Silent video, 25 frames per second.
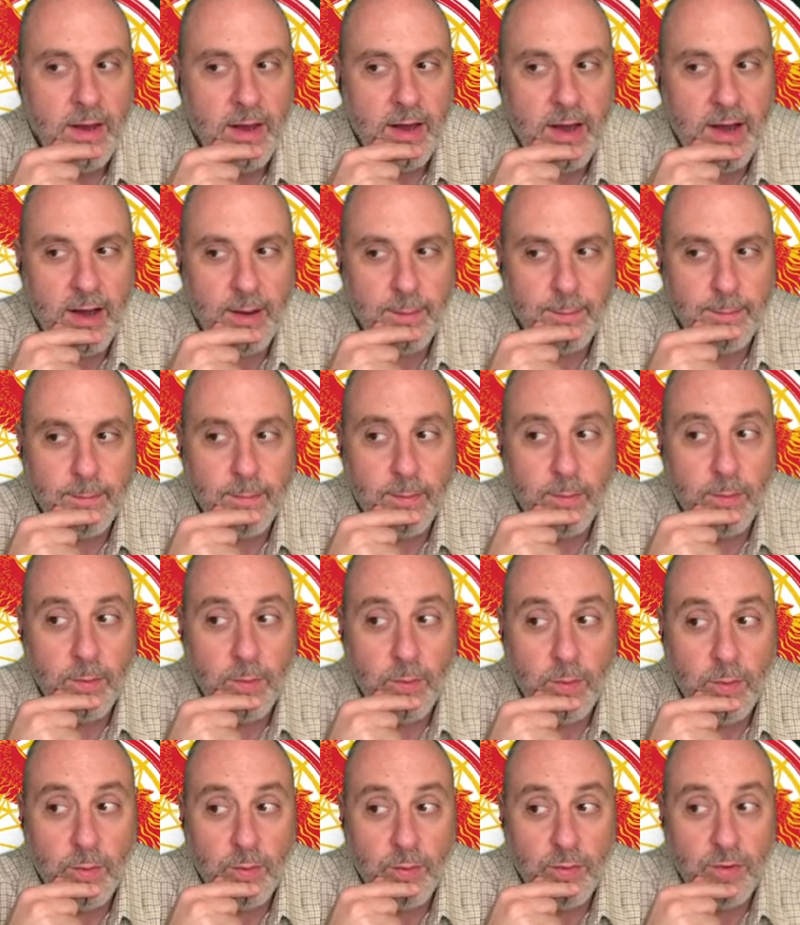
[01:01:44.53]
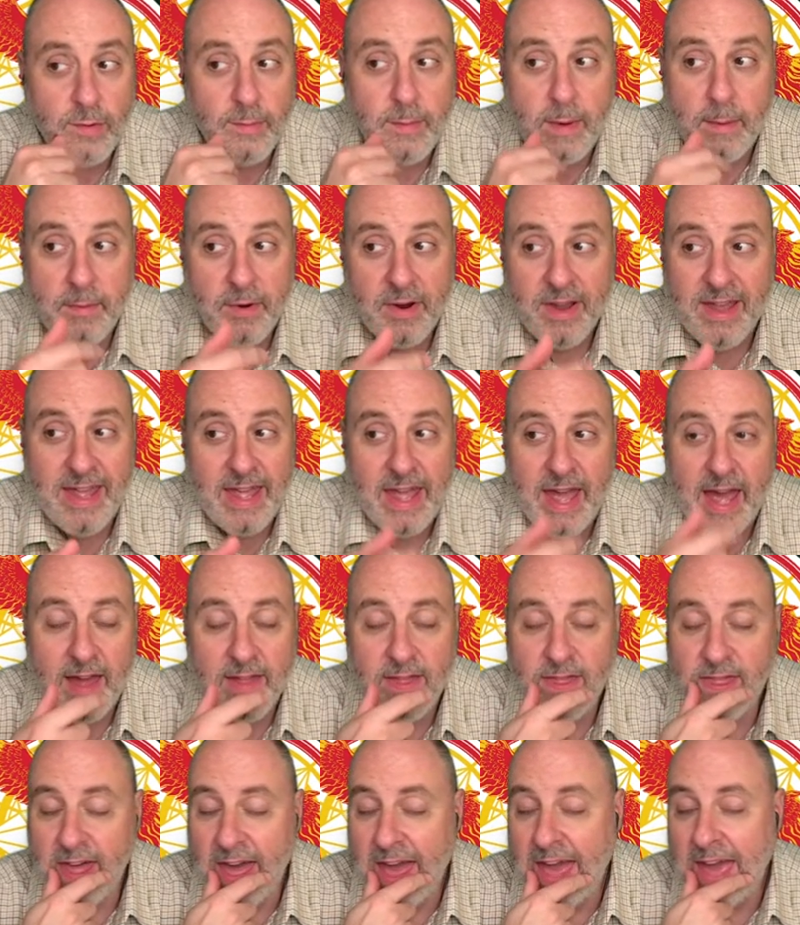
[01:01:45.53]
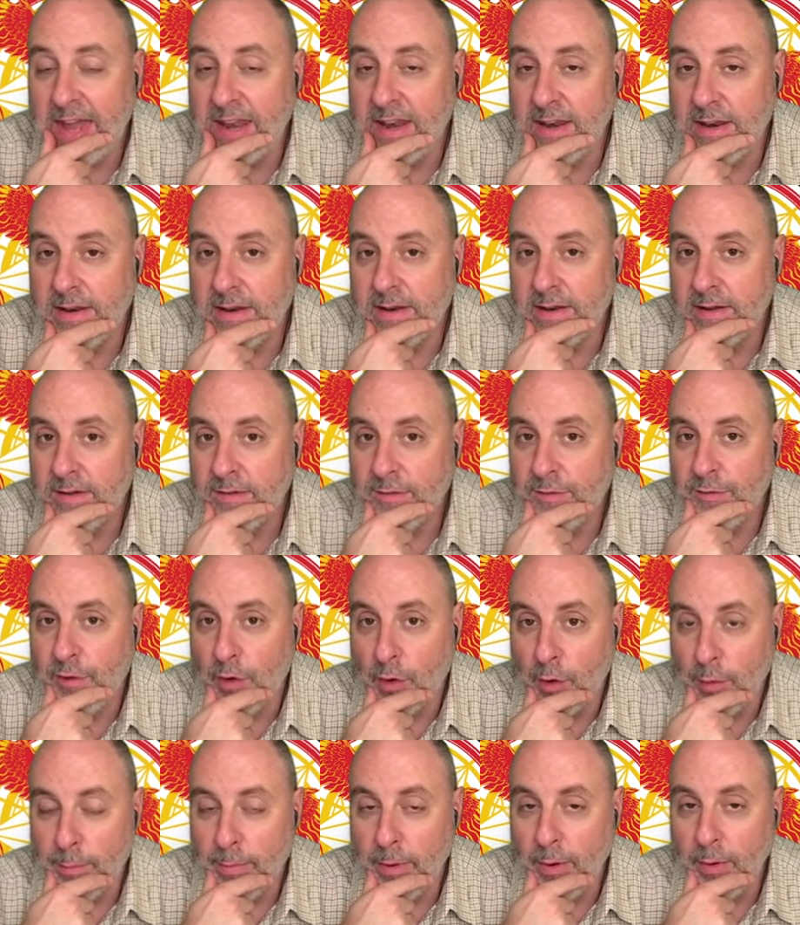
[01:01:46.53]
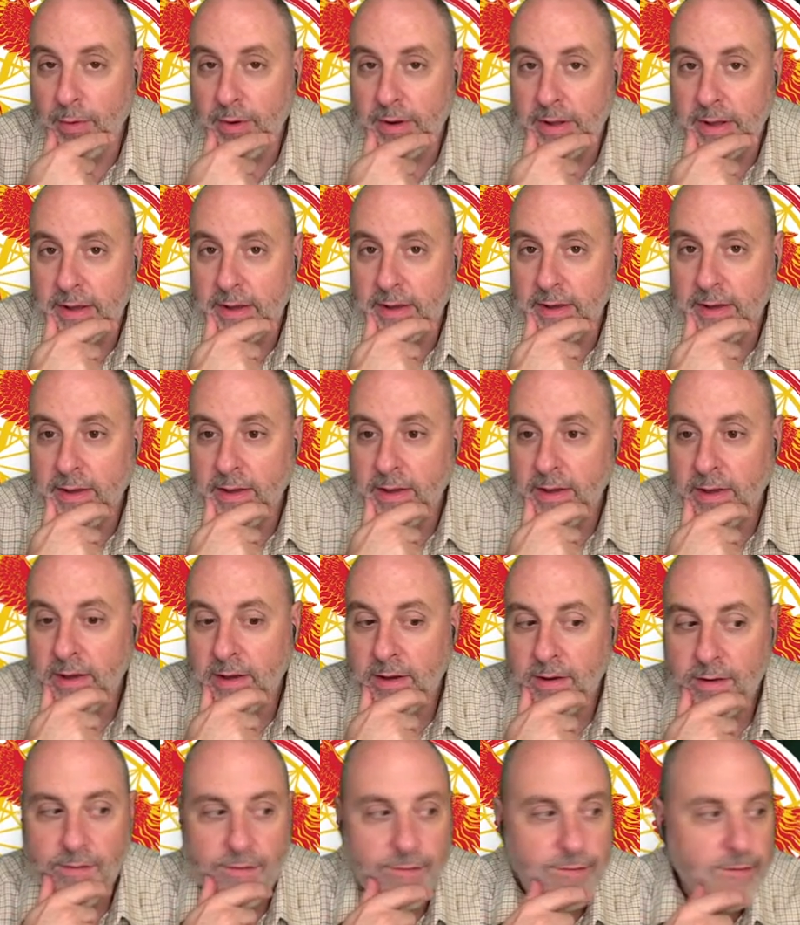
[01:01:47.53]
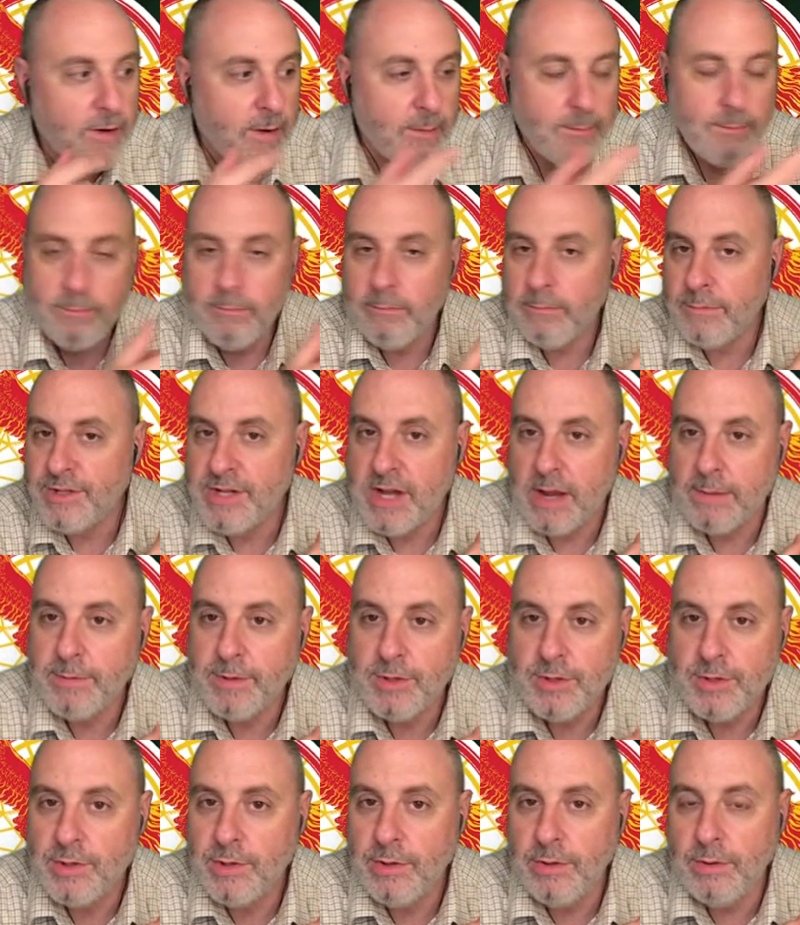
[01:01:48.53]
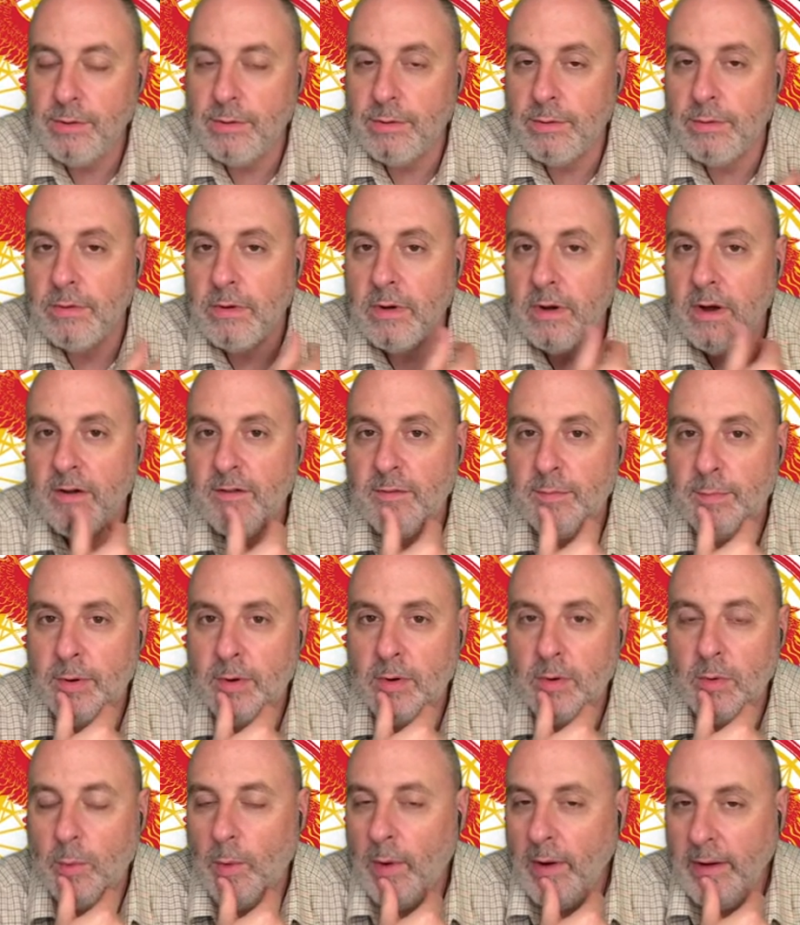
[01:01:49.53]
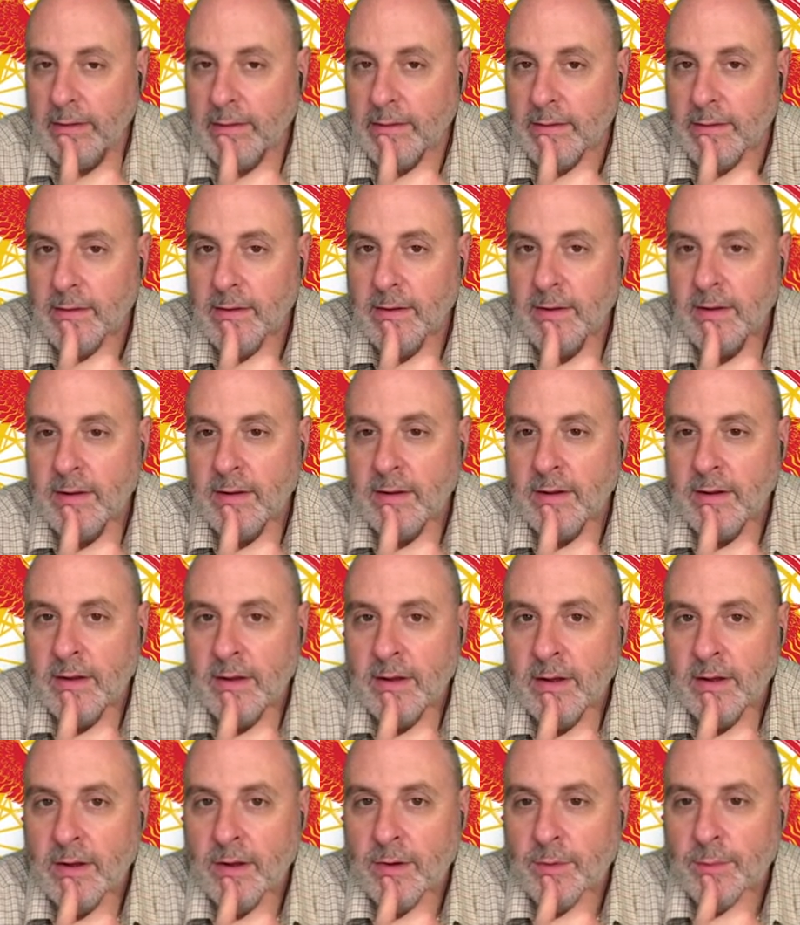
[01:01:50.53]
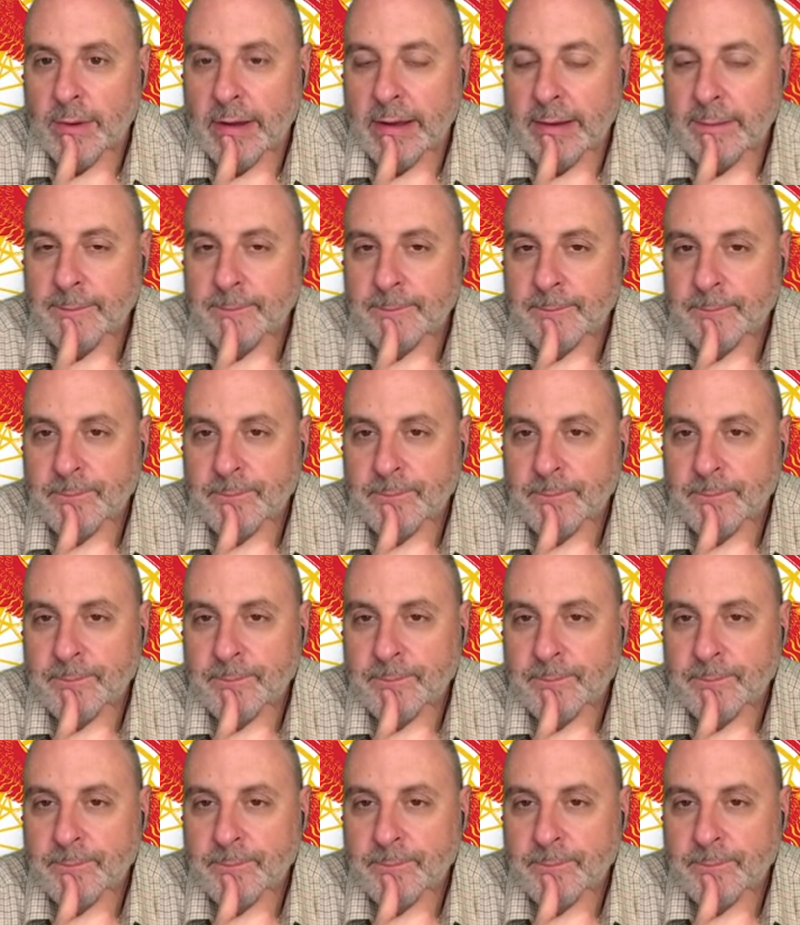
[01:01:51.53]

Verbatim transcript: Um, remember, he had that foreboding from chapter two of book one, right?